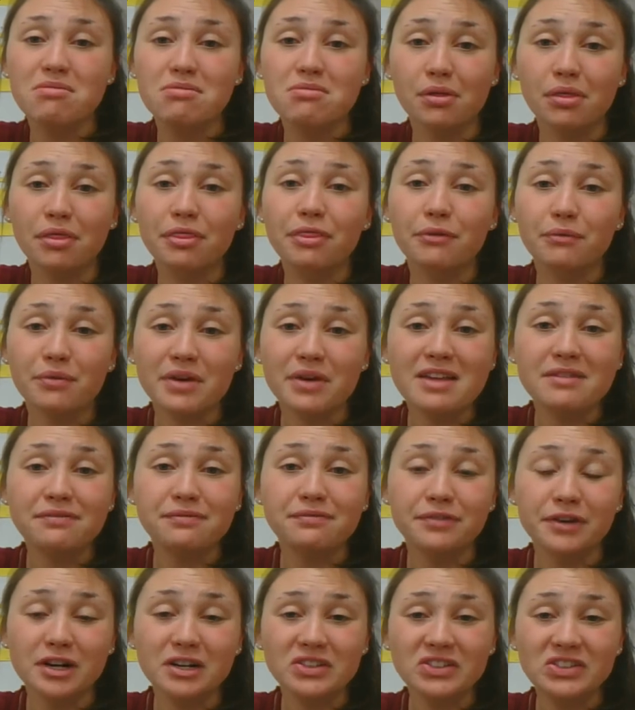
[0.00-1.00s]
the 3
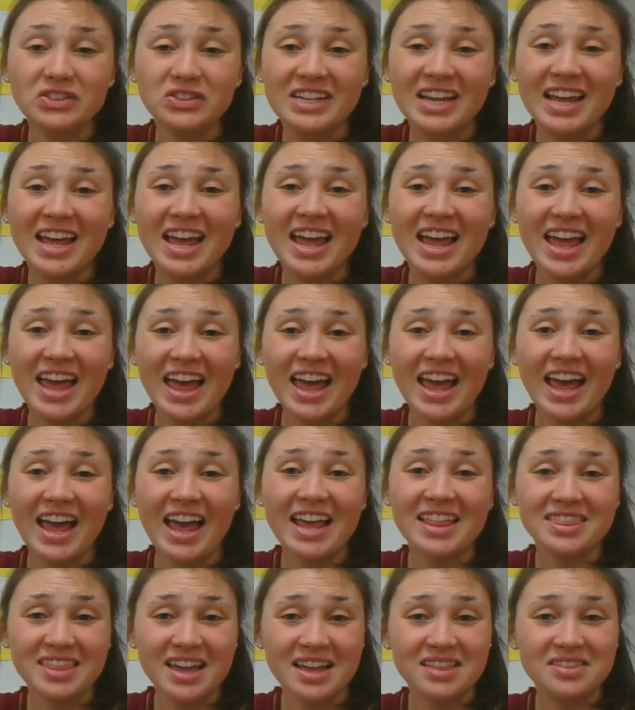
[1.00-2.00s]
first
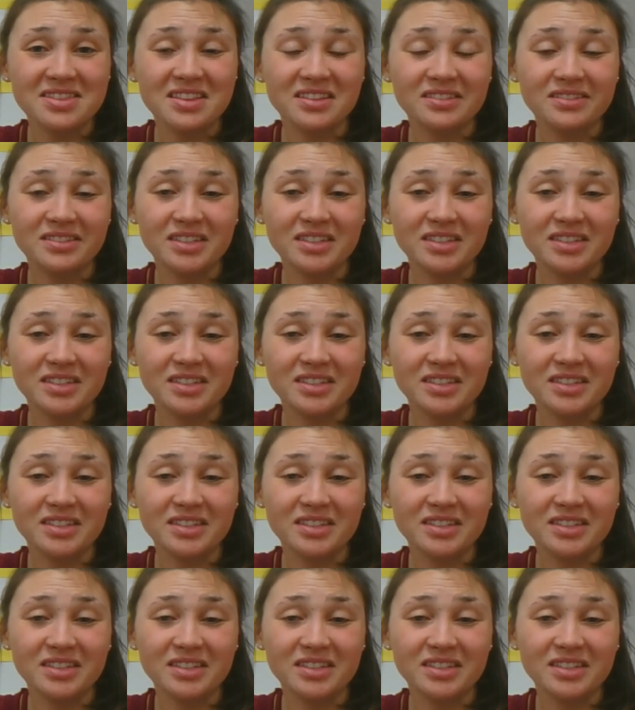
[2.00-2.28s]
and then the